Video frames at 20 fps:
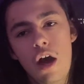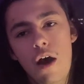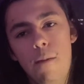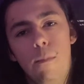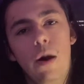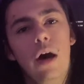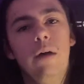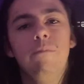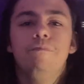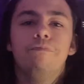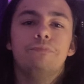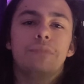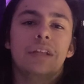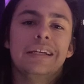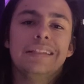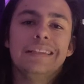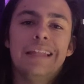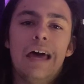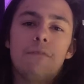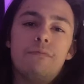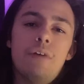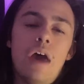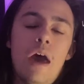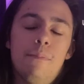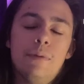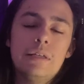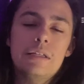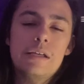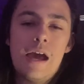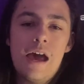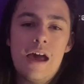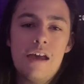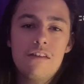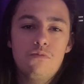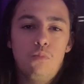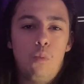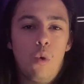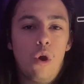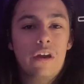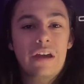But life happened,
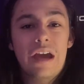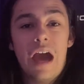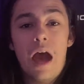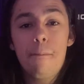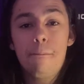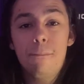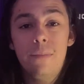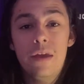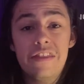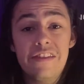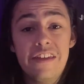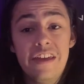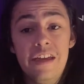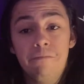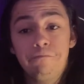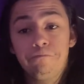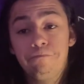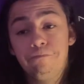guys. Work got busy.